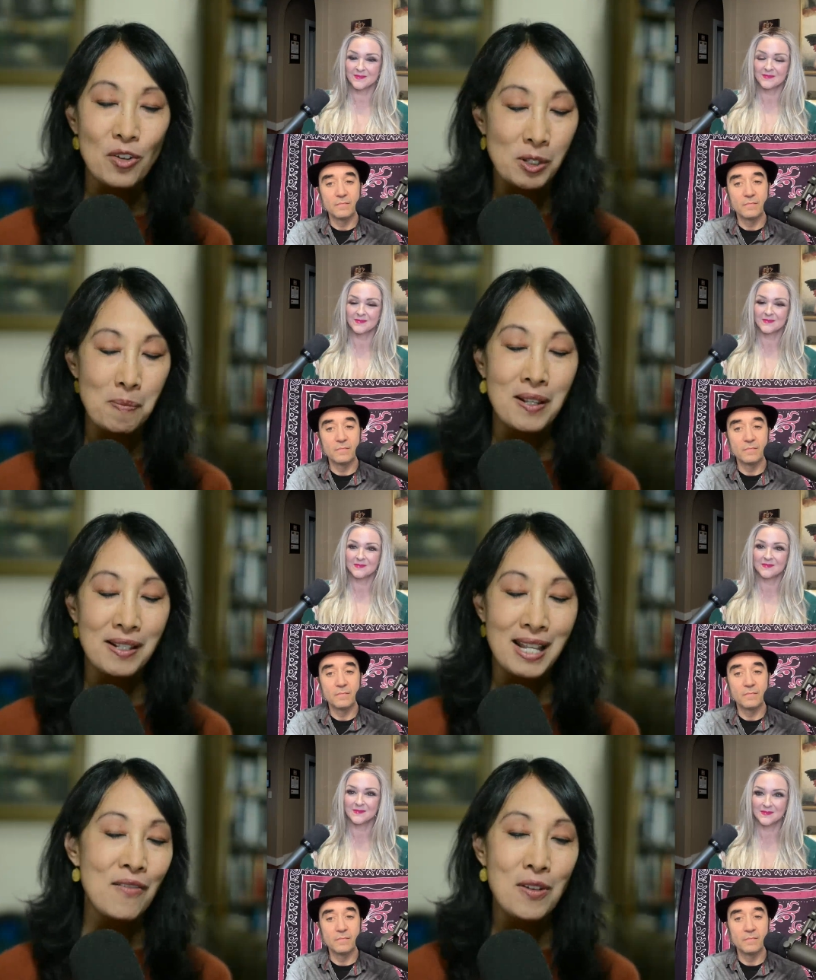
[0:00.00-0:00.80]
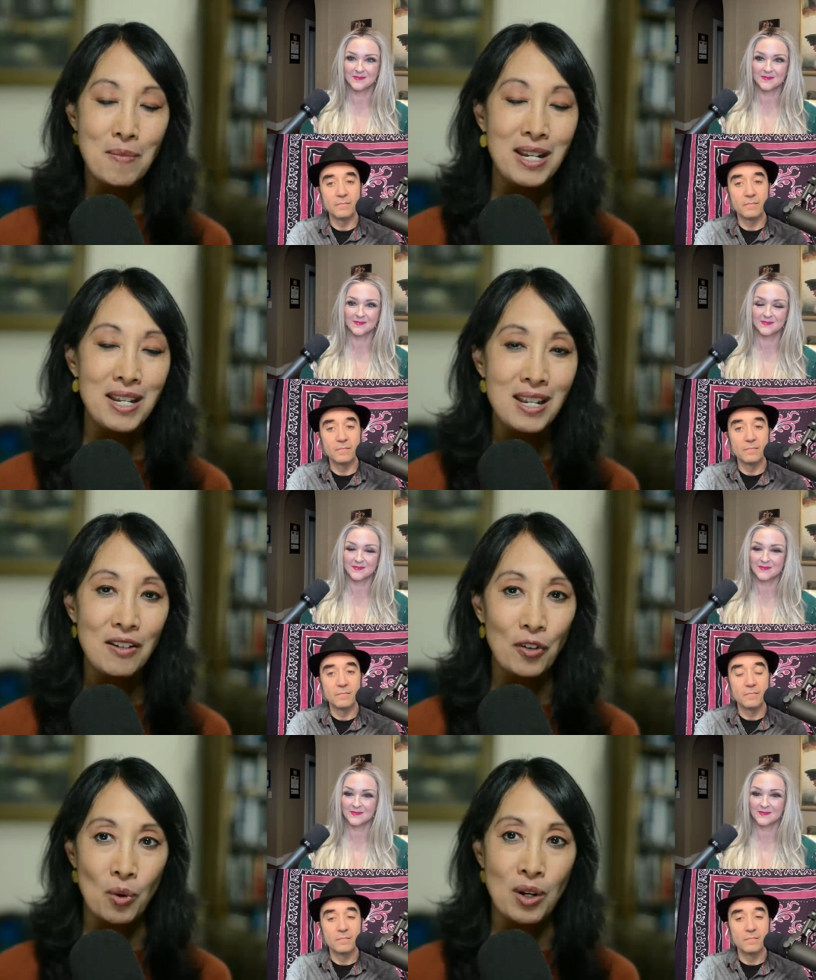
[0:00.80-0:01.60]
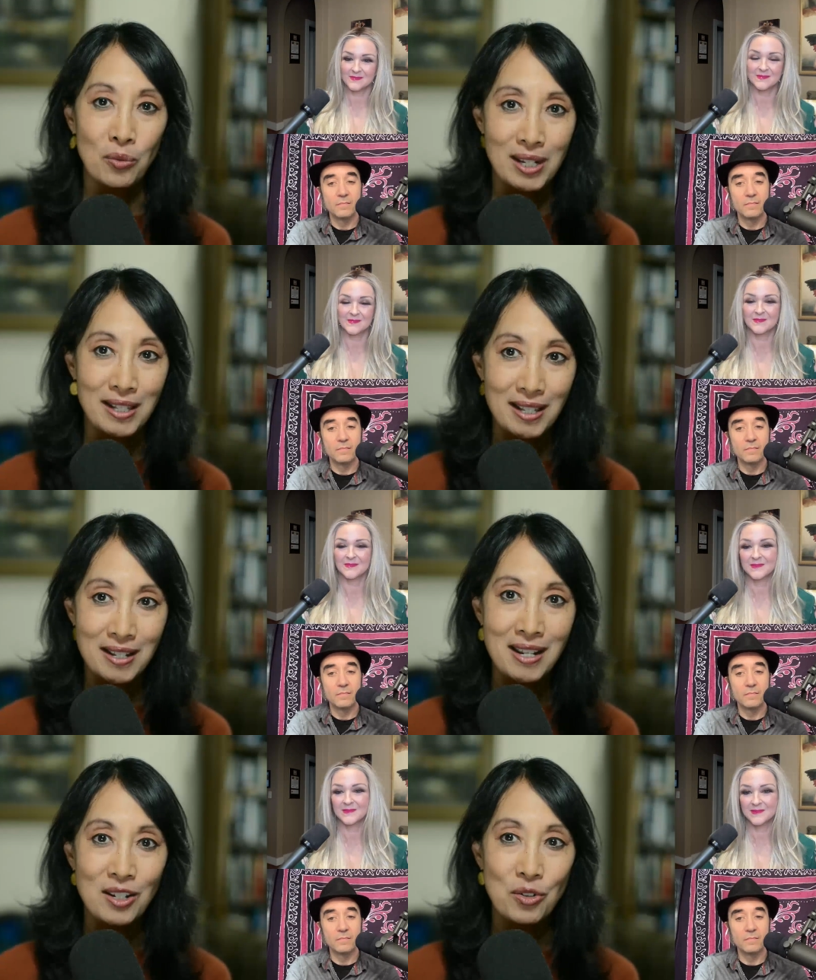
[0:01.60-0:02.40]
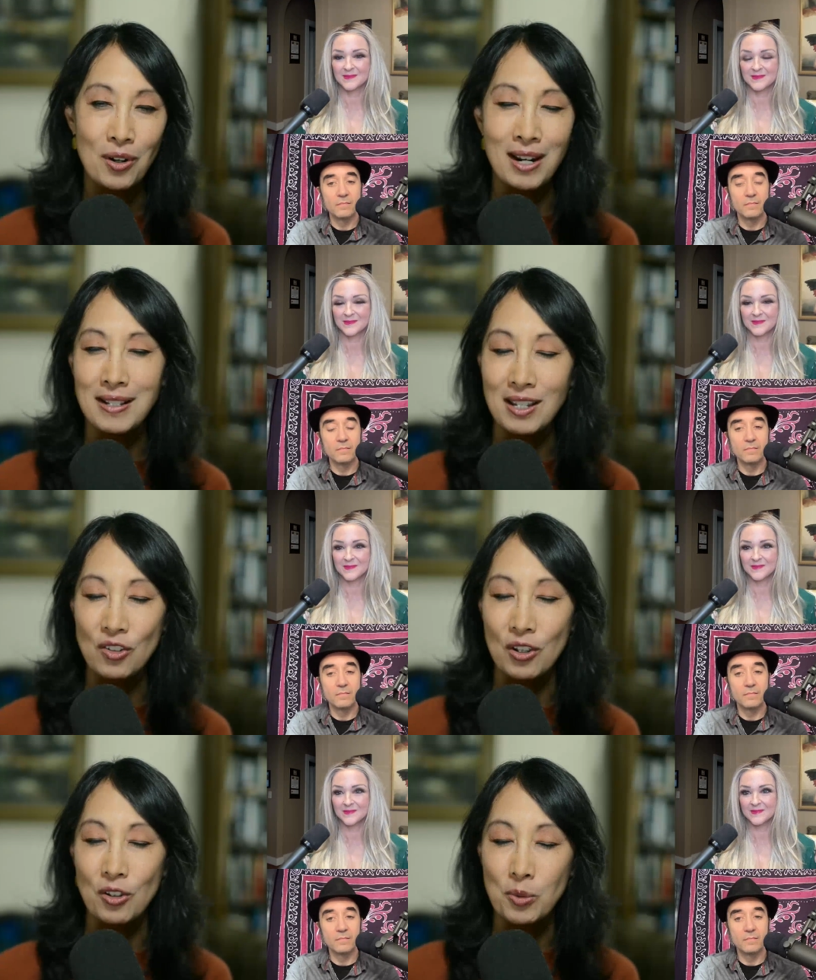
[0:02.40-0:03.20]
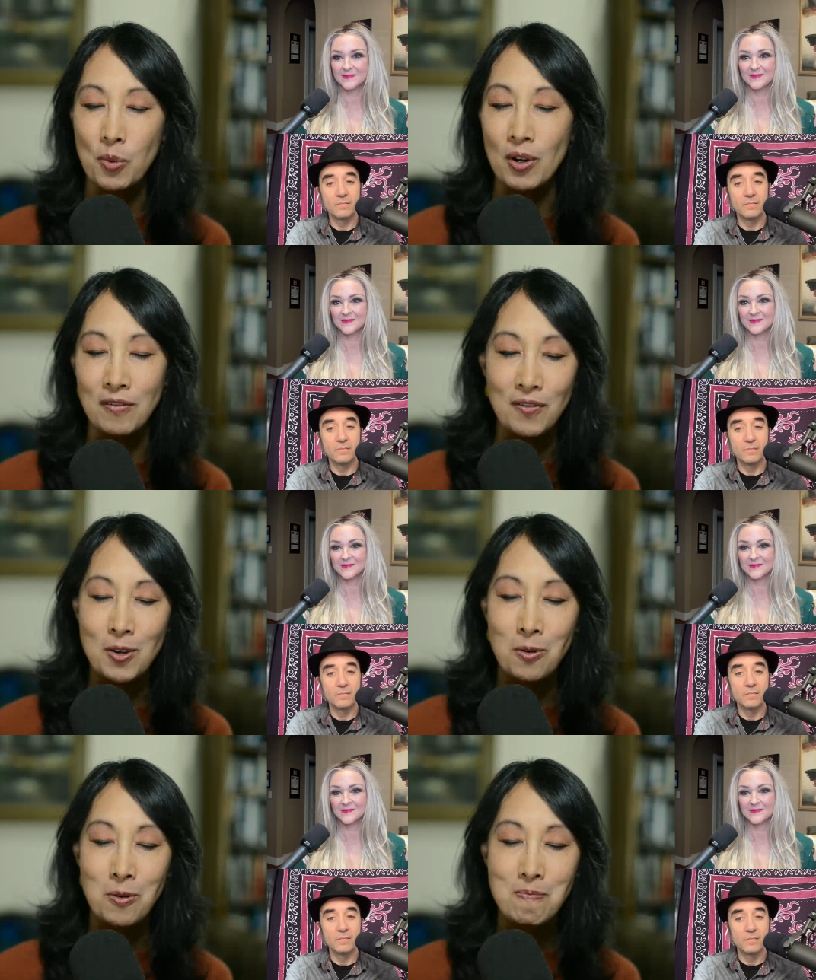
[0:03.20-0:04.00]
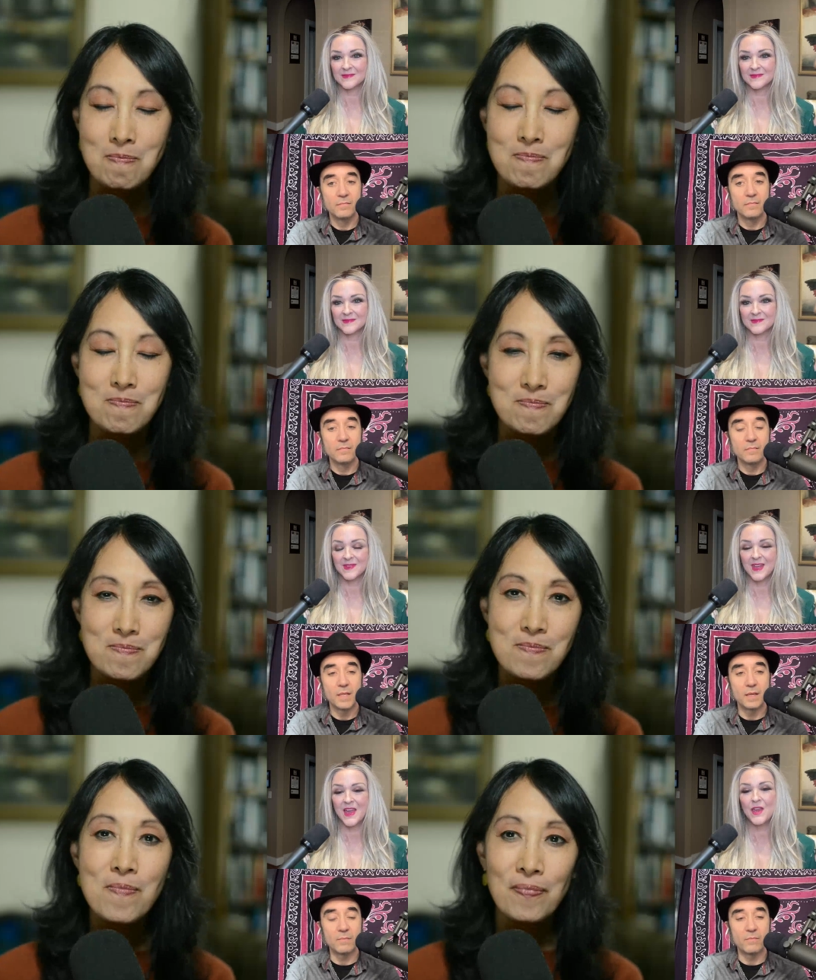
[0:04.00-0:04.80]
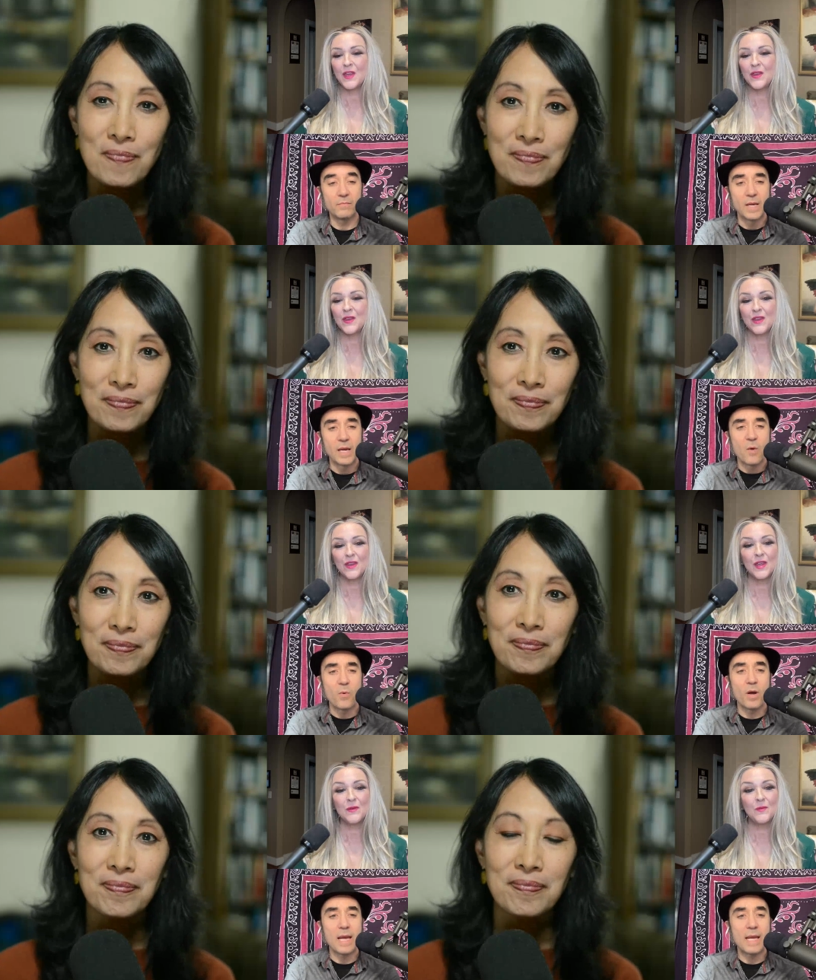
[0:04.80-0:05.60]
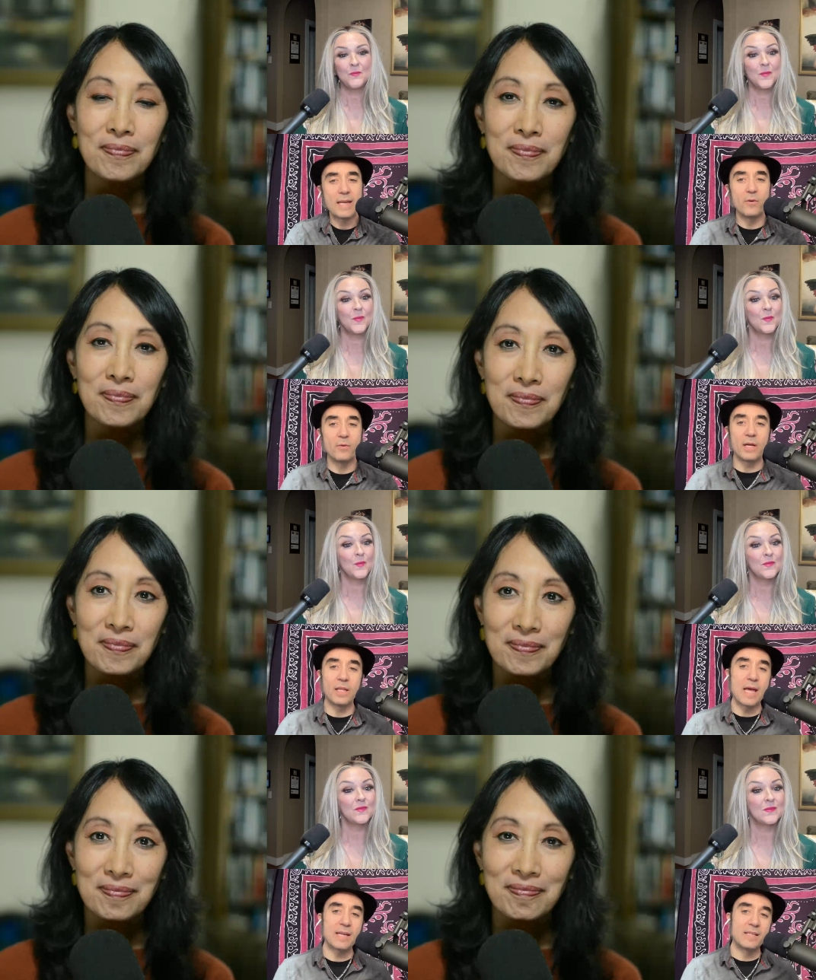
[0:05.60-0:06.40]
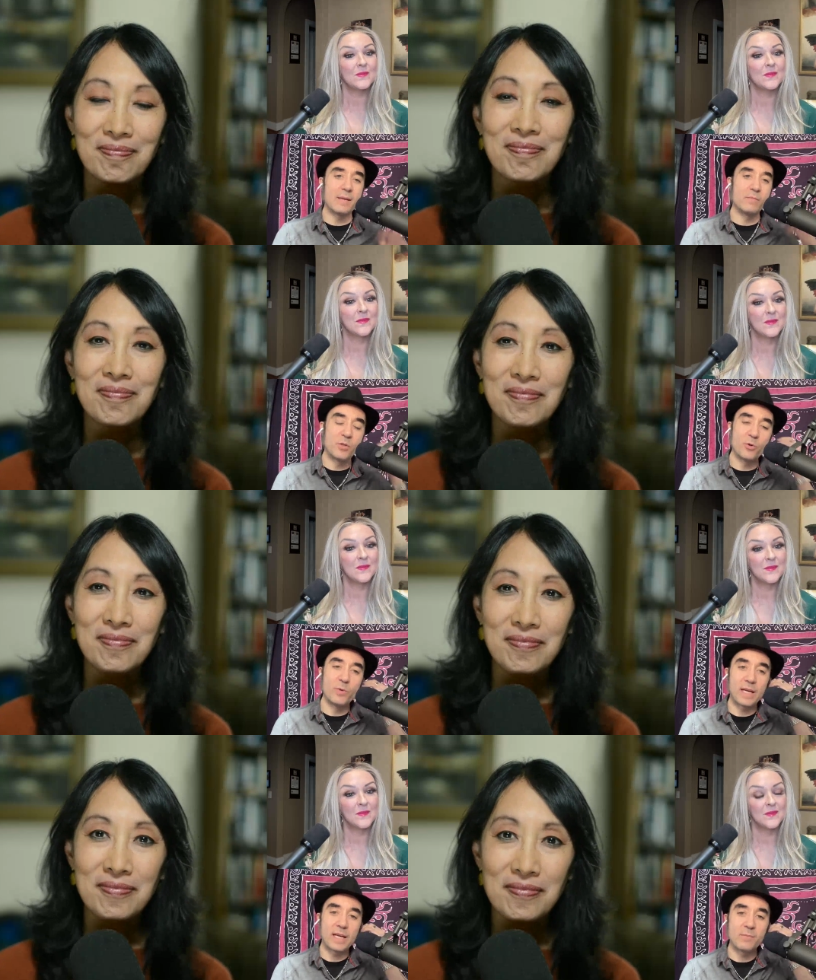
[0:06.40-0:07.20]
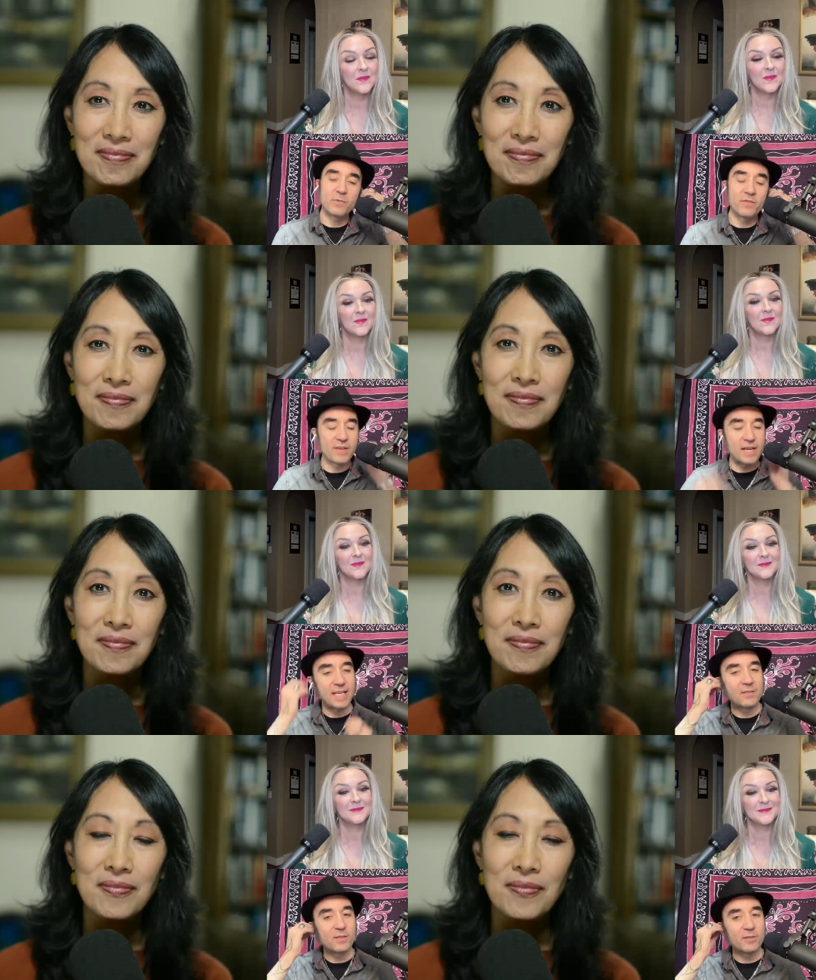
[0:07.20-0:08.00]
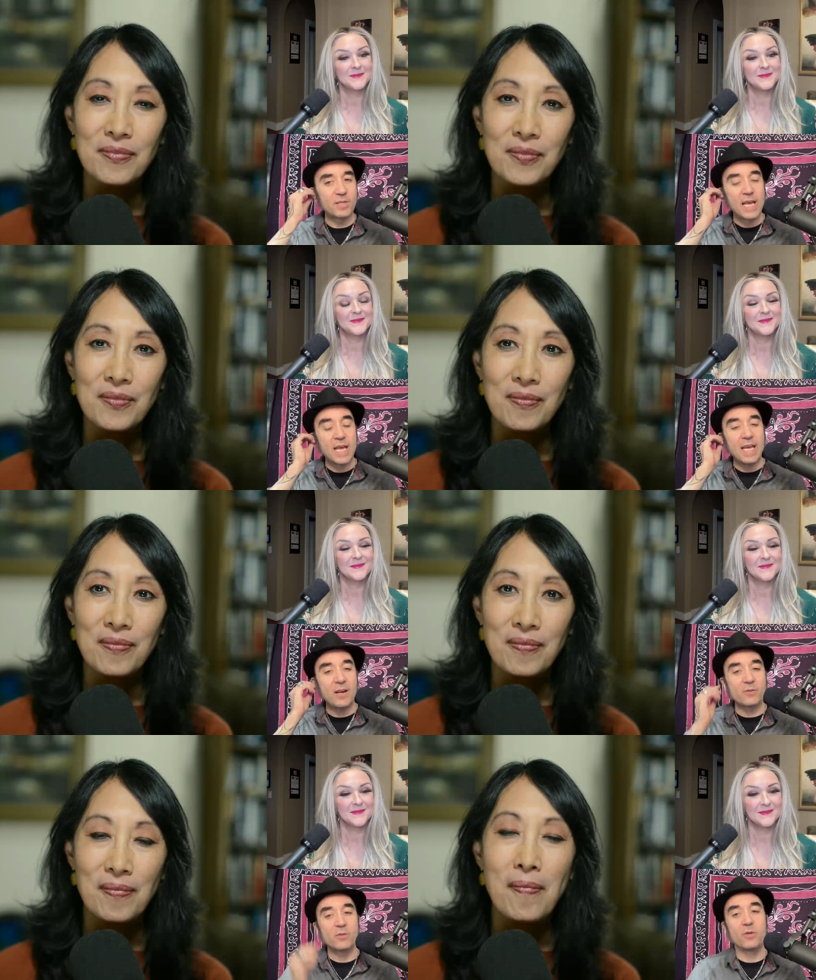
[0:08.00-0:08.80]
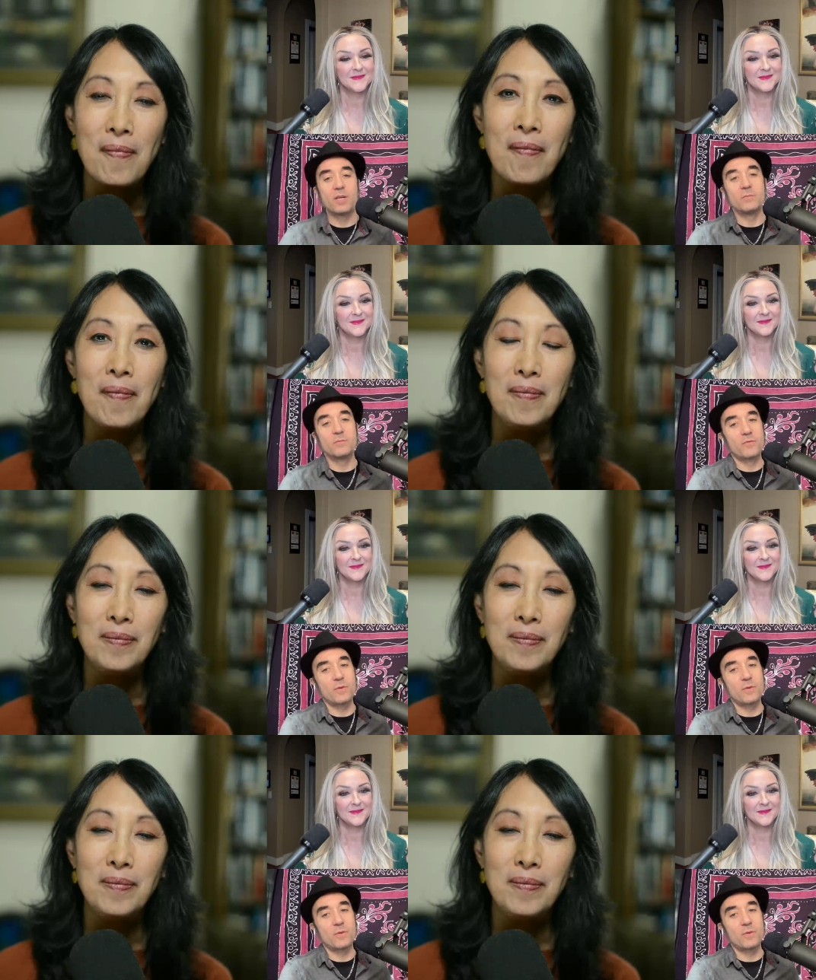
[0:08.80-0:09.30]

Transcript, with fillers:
Speaker 1: or sp- save the money and for what reason and try to see each other's point of view.
Speaker 2: Yeah. Well, and I know a lot of times too, when it comes to finances, it also comes